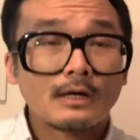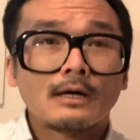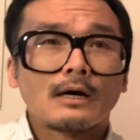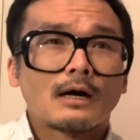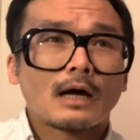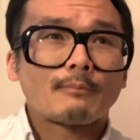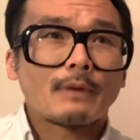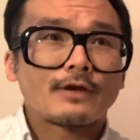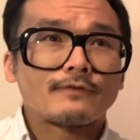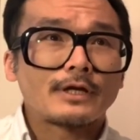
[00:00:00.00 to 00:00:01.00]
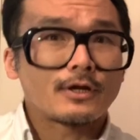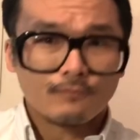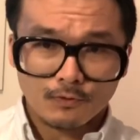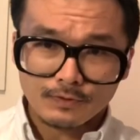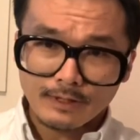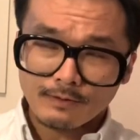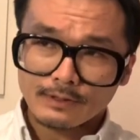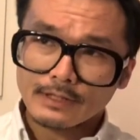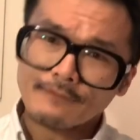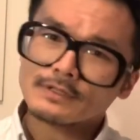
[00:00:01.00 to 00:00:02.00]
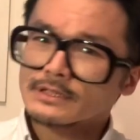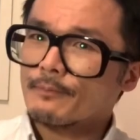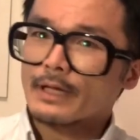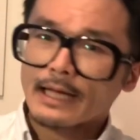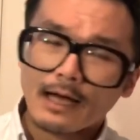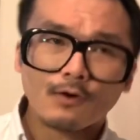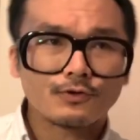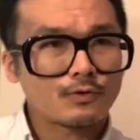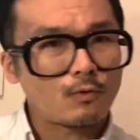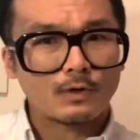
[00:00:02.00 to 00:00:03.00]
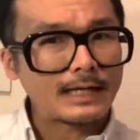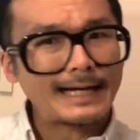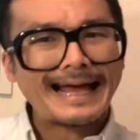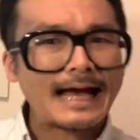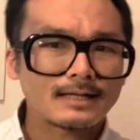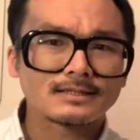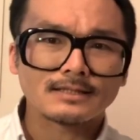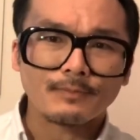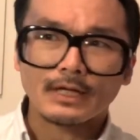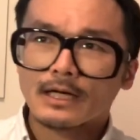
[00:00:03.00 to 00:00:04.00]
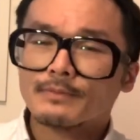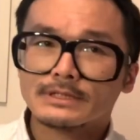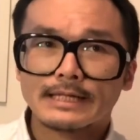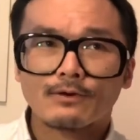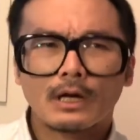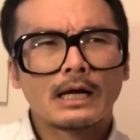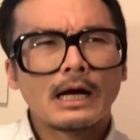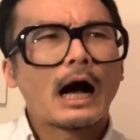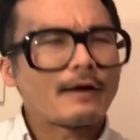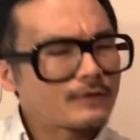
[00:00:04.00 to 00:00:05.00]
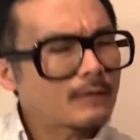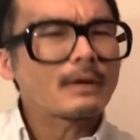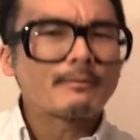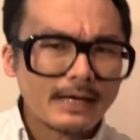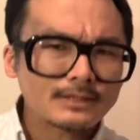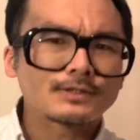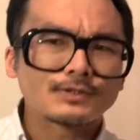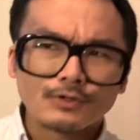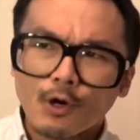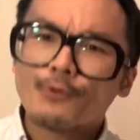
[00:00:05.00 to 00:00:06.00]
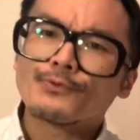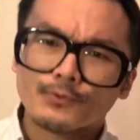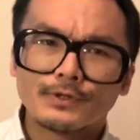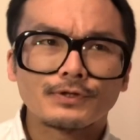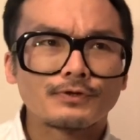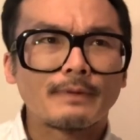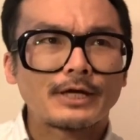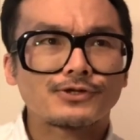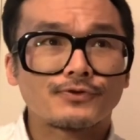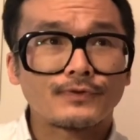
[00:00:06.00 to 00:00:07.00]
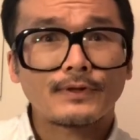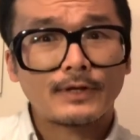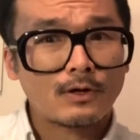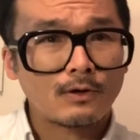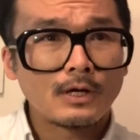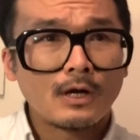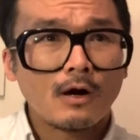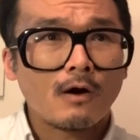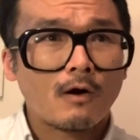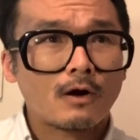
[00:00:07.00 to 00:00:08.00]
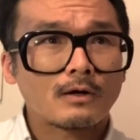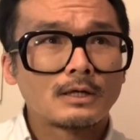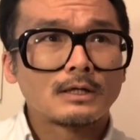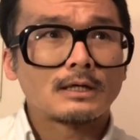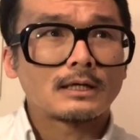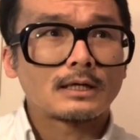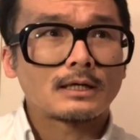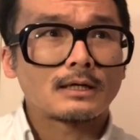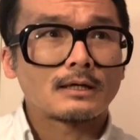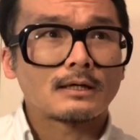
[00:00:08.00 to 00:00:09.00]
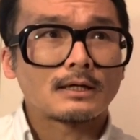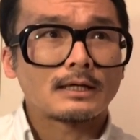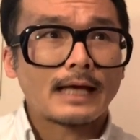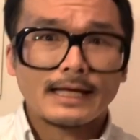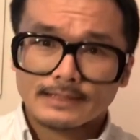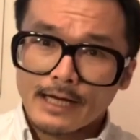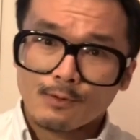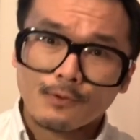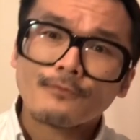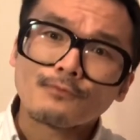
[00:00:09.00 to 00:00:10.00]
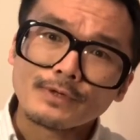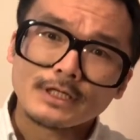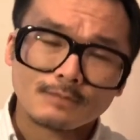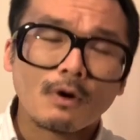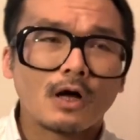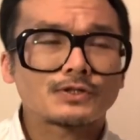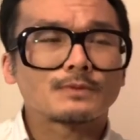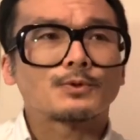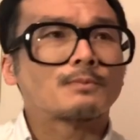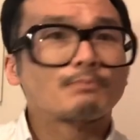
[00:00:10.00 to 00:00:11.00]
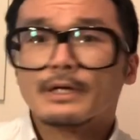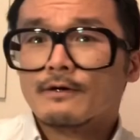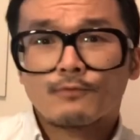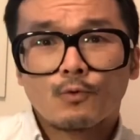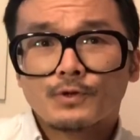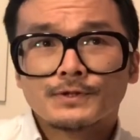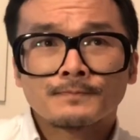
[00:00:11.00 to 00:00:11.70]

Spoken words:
I might have inadvertently left something out or not added something up, etc. I've done my best to go through it to make sure that there are as error-free as possible. But of course,